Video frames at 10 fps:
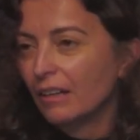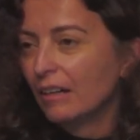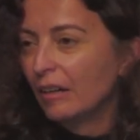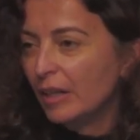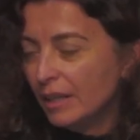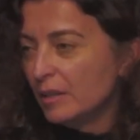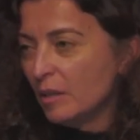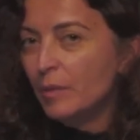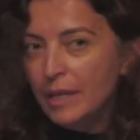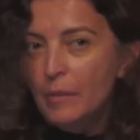
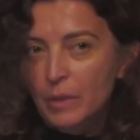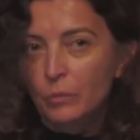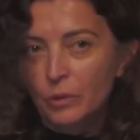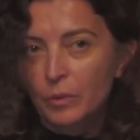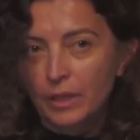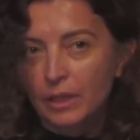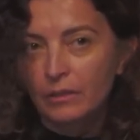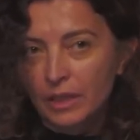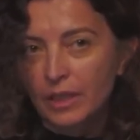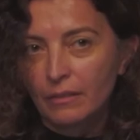And Benjamin would be a
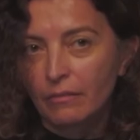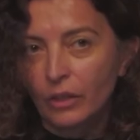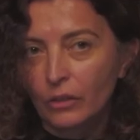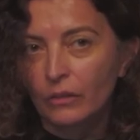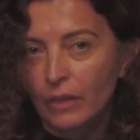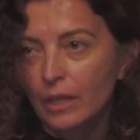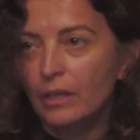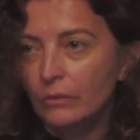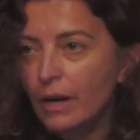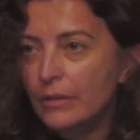key figure
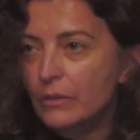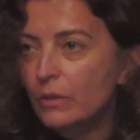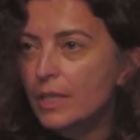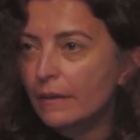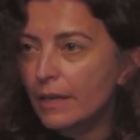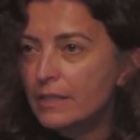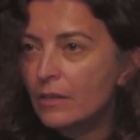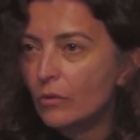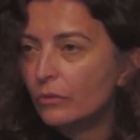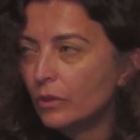there, right? So in that
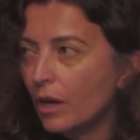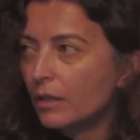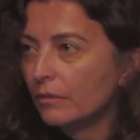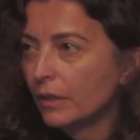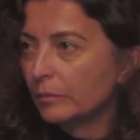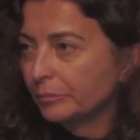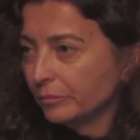essay on photography,